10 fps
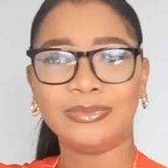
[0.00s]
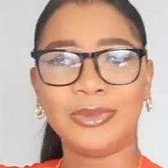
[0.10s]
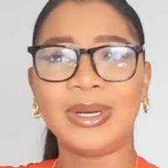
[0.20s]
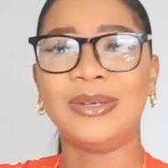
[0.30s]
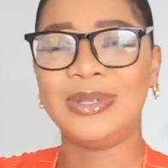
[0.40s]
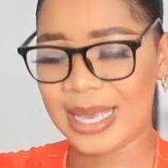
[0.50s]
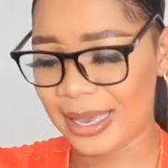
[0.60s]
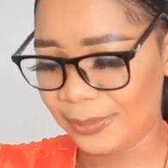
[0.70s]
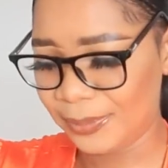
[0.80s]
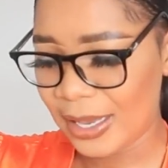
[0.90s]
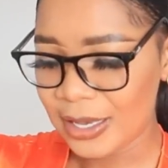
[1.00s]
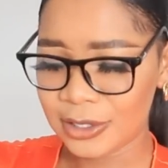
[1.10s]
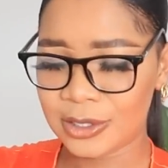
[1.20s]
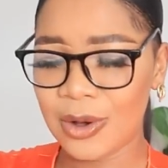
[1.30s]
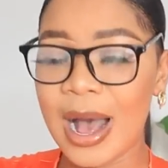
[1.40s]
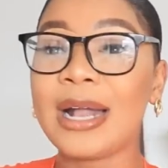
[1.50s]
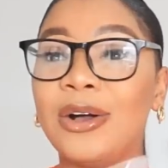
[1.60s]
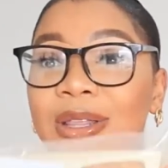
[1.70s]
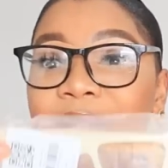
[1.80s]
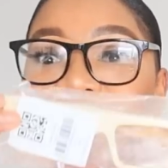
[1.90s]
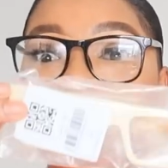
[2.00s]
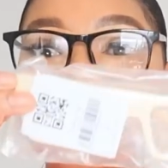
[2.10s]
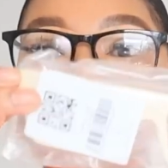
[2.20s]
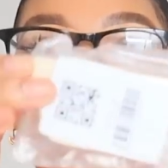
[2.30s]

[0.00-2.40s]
What are you saying? So I got this